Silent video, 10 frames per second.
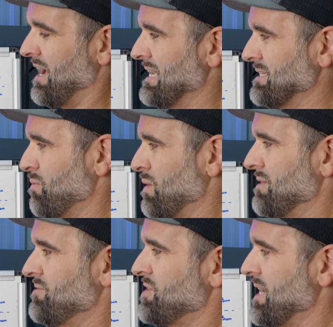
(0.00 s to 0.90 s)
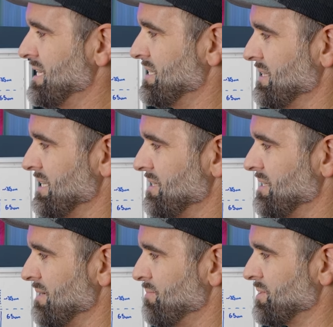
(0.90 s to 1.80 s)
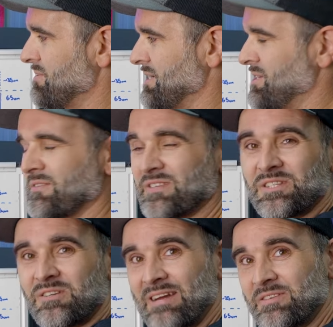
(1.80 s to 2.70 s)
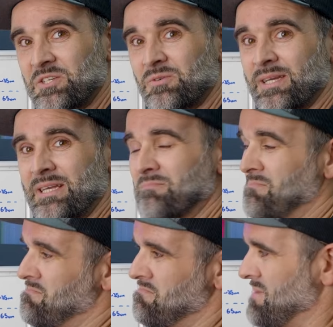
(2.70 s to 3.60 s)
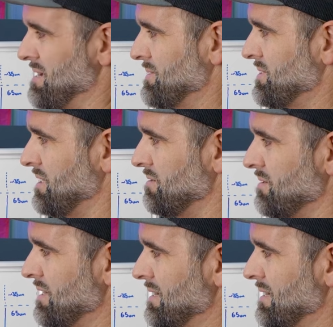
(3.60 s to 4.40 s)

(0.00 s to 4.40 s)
Is it worth chasing these deeper scratches? If it's a garage queen, maybe so.